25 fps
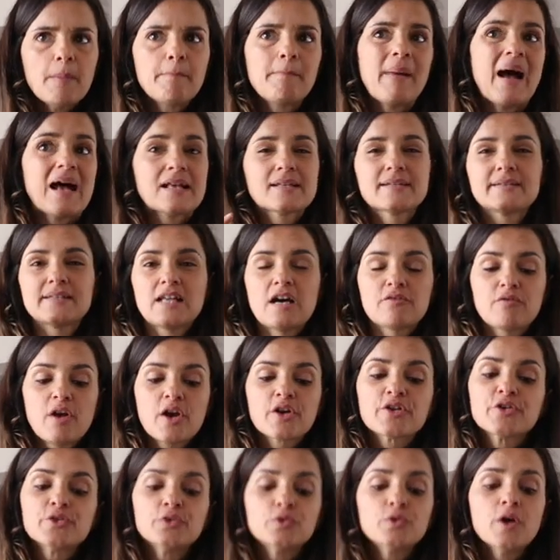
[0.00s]
pasta
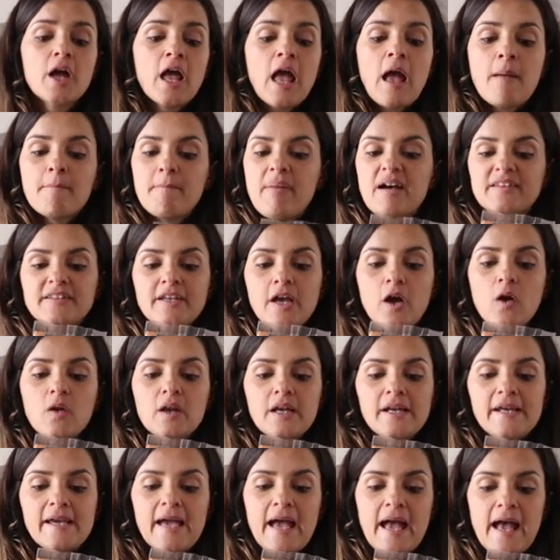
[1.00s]
ragu, but they
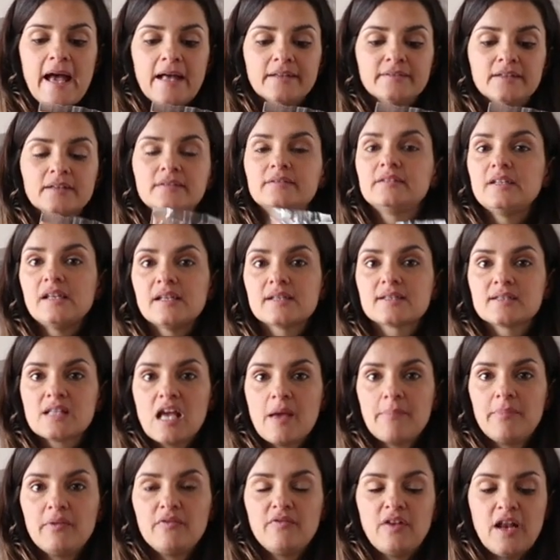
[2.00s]
only had this
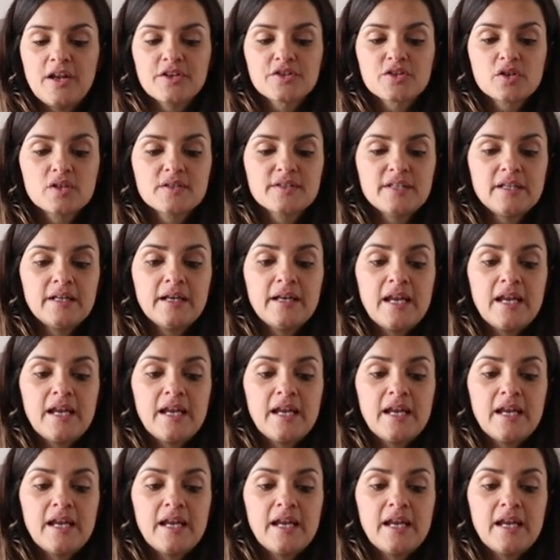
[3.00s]
type of lentils in